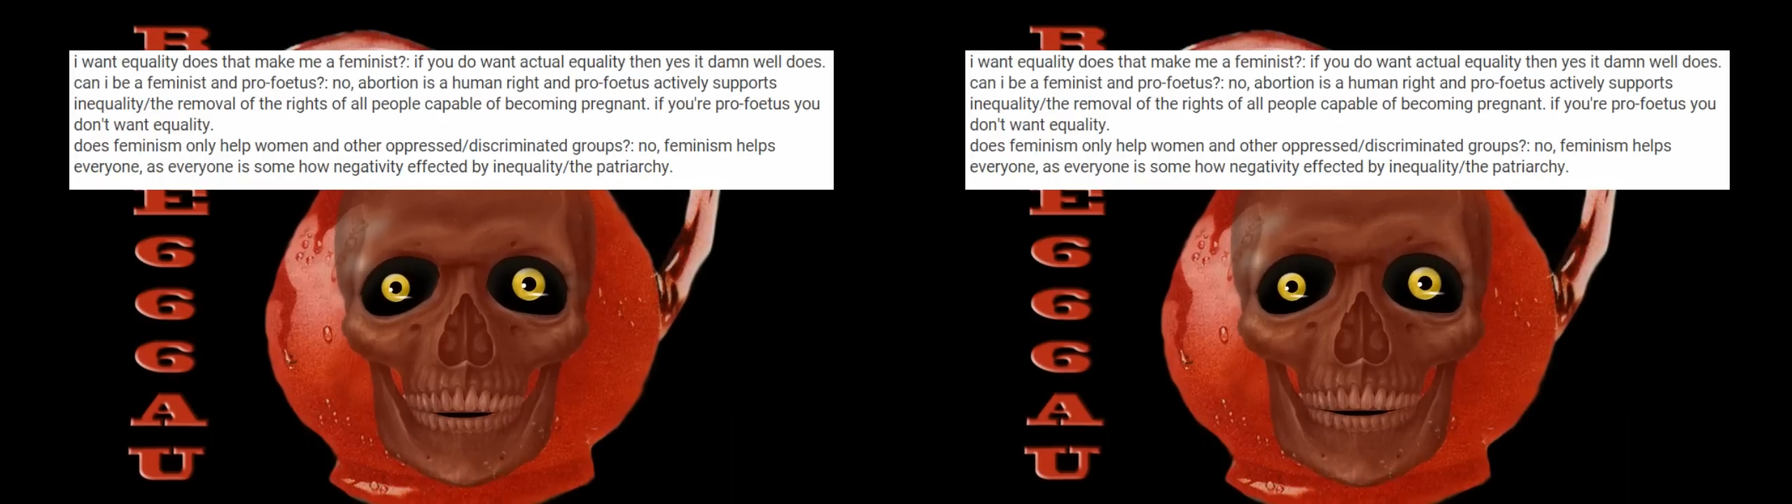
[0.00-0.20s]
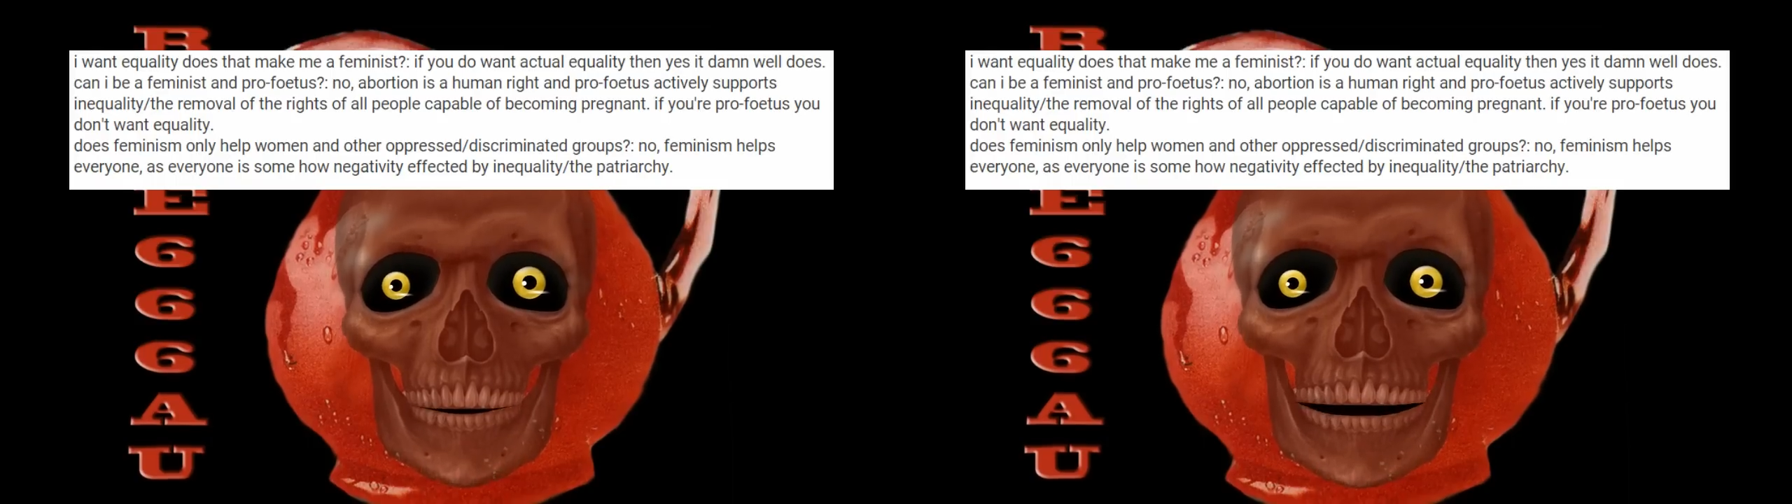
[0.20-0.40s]

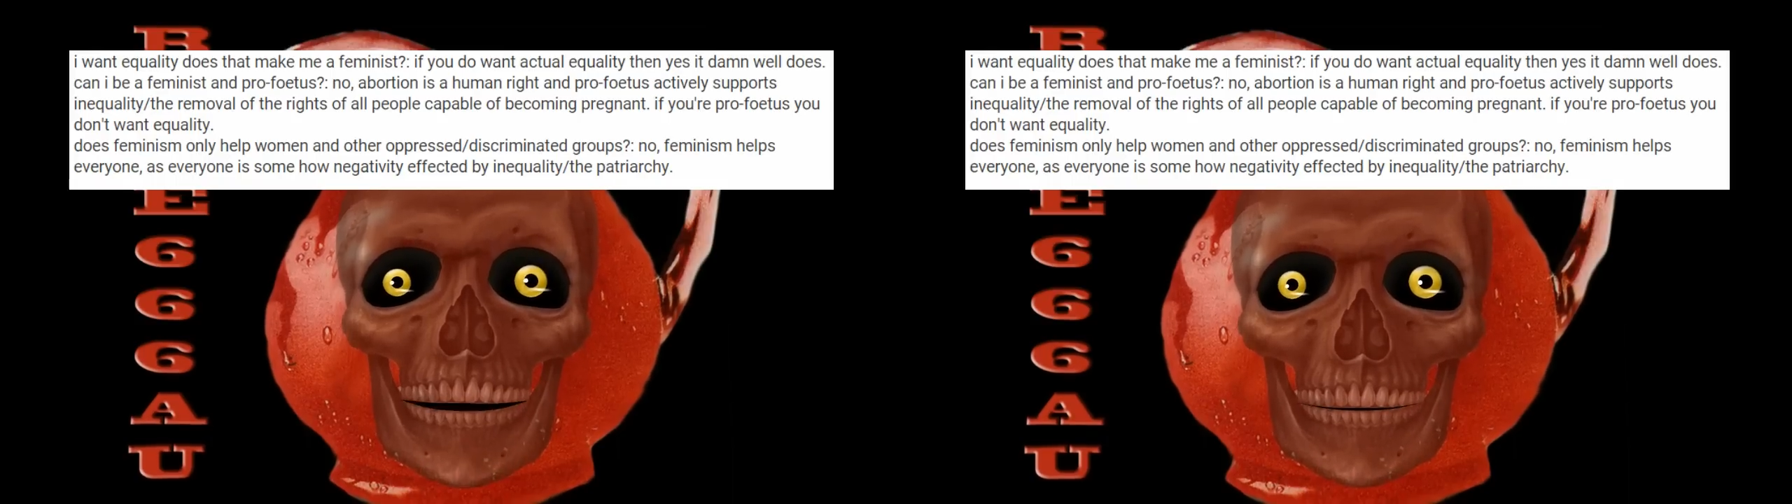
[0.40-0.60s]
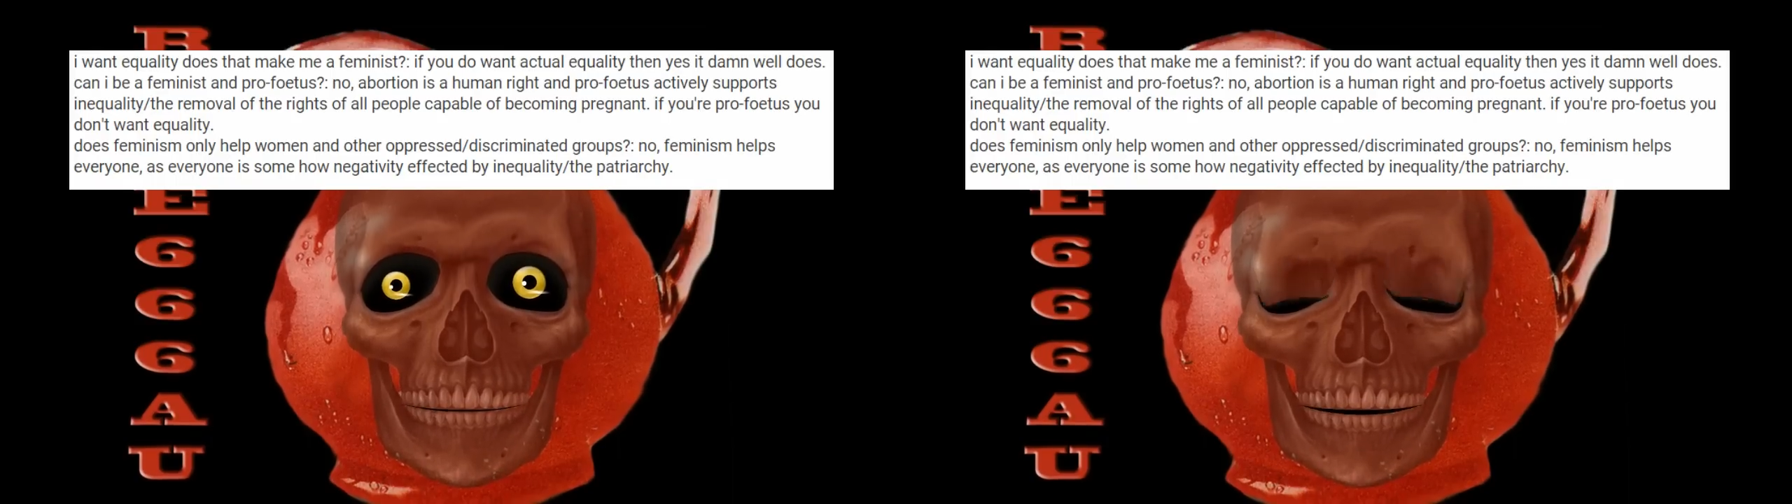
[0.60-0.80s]
Does
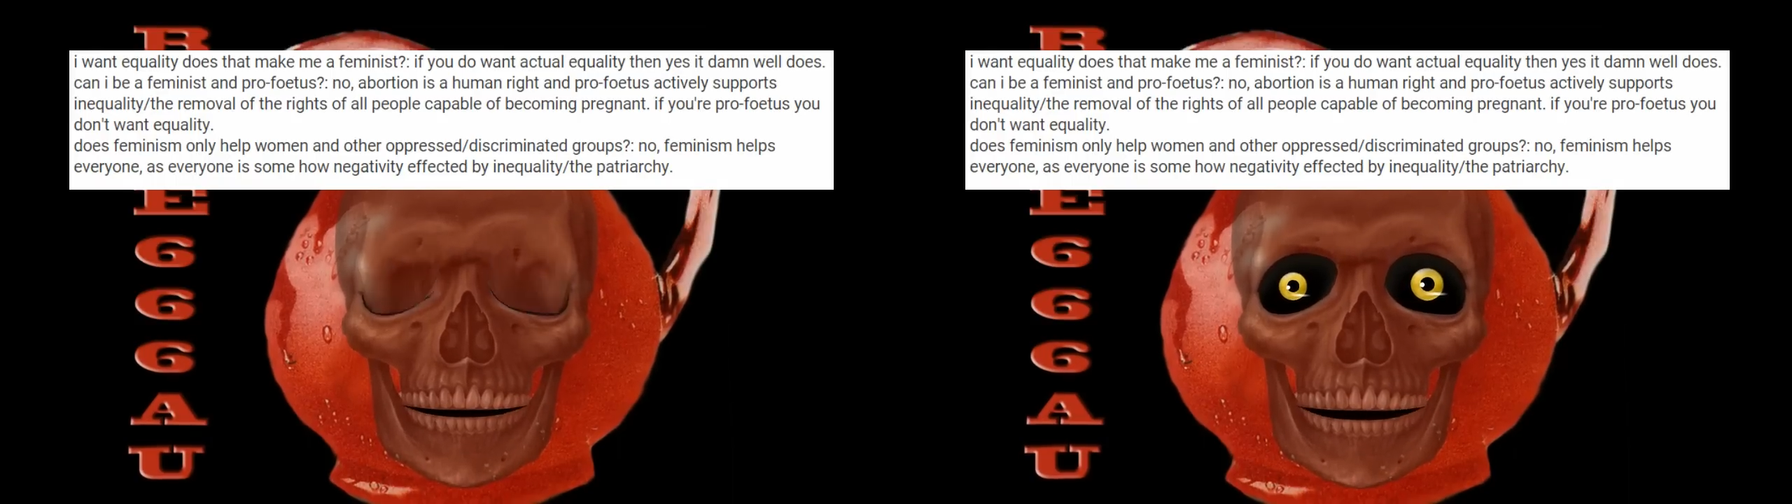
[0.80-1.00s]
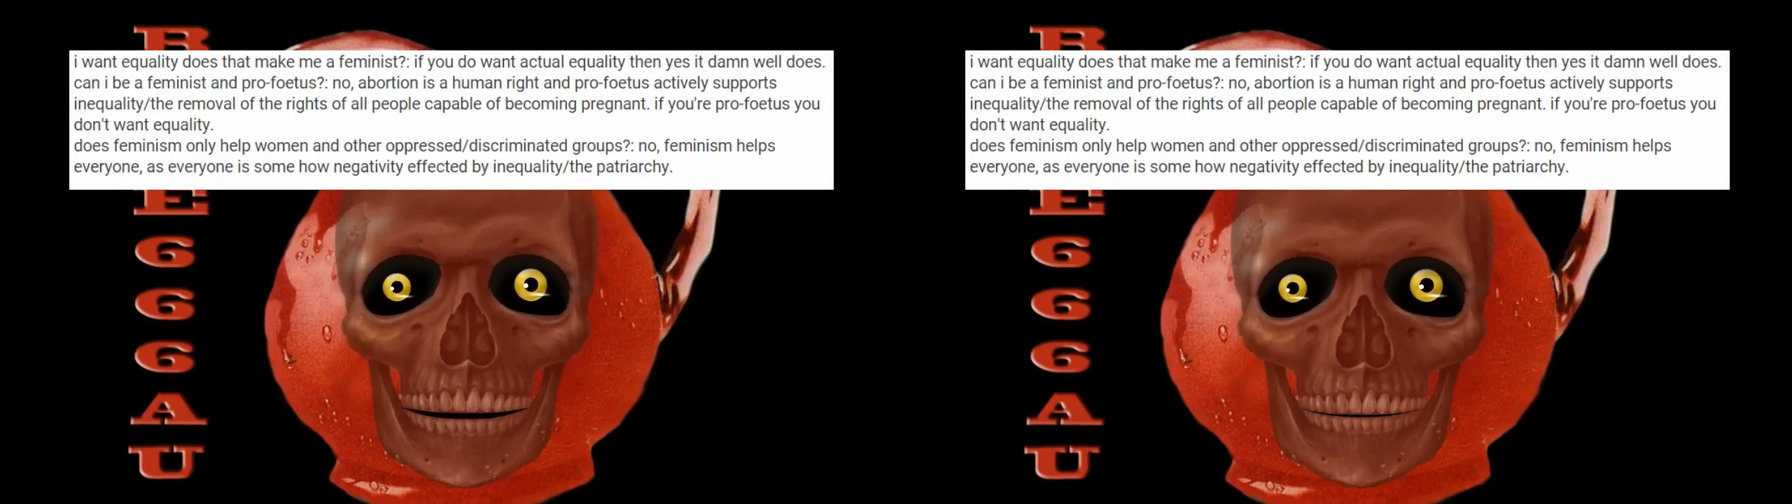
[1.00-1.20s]
feminism
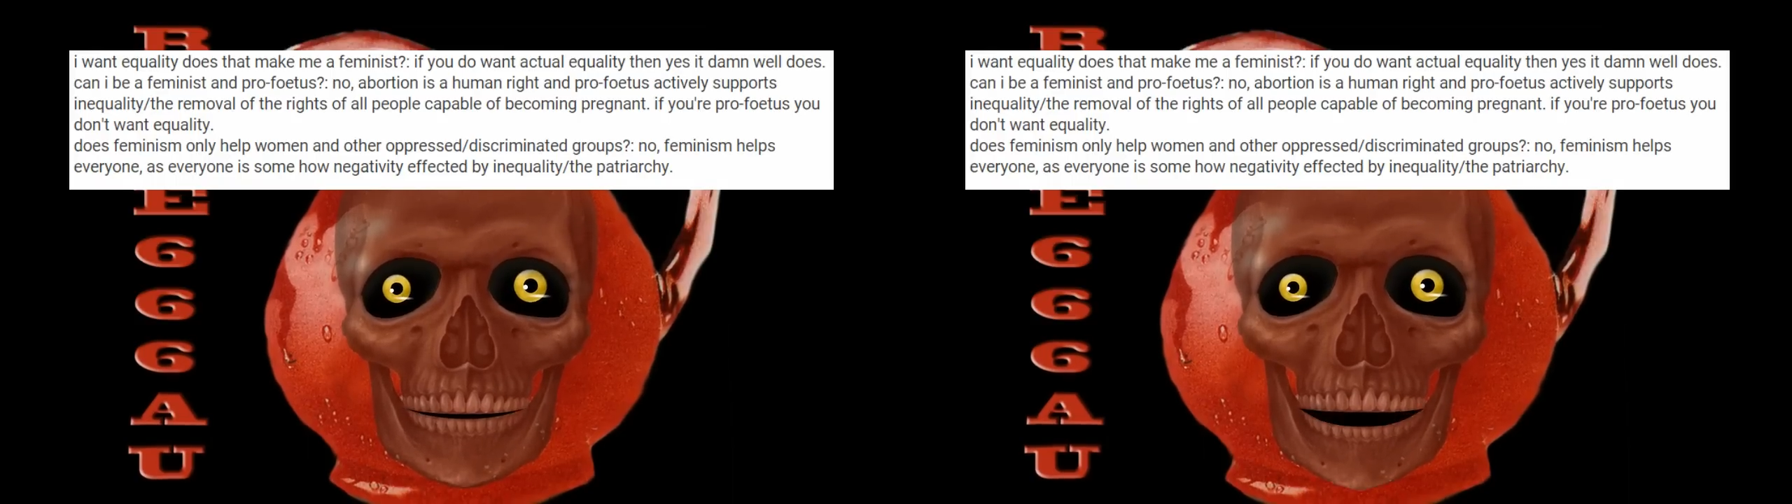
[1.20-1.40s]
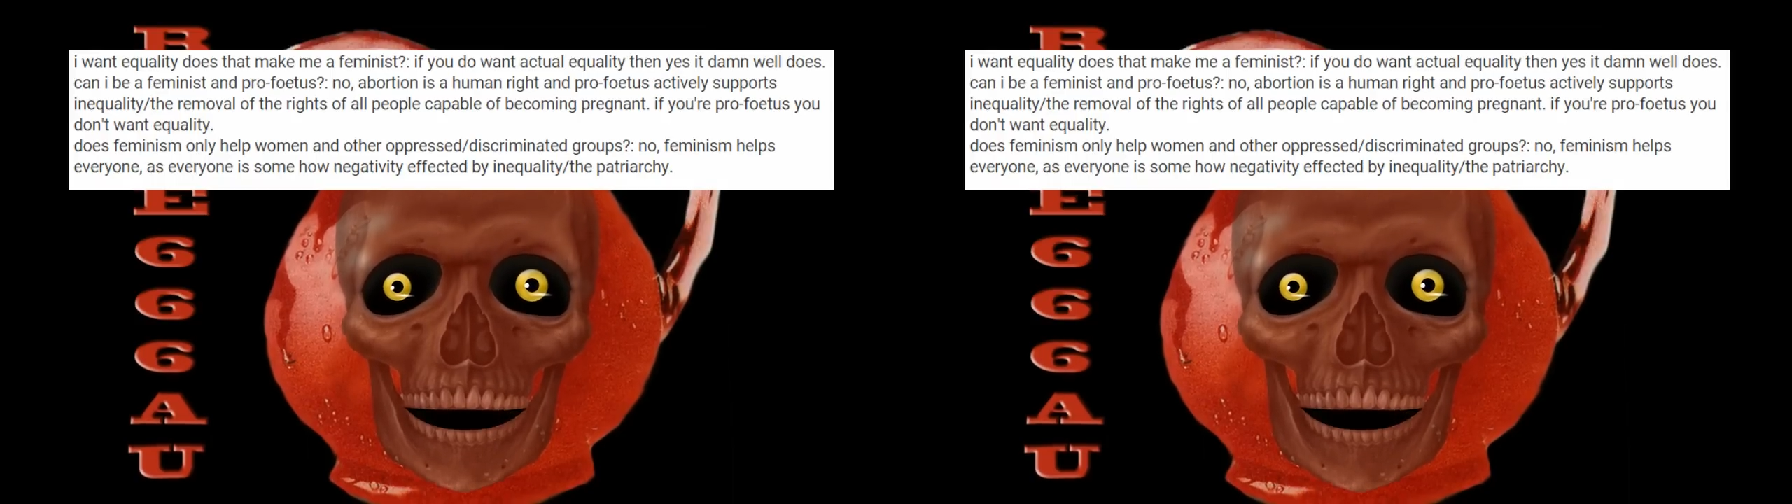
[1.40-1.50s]
only help